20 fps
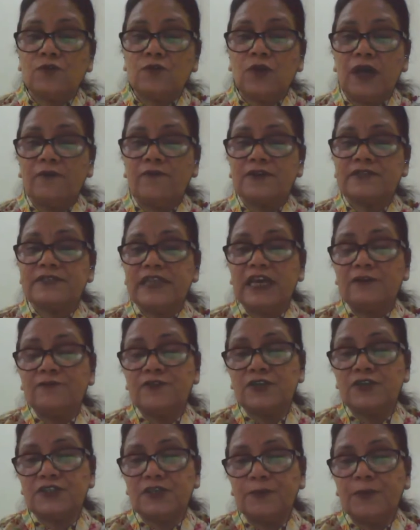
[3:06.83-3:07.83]
to have a
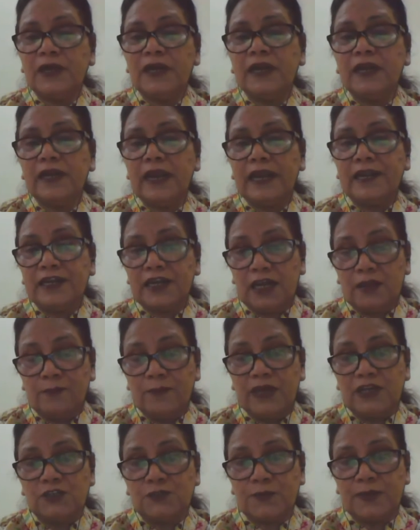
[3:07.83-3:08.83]
self-disciplining and time
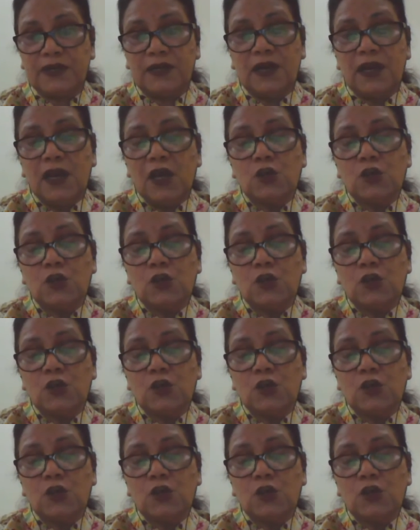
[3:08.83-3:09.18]
management.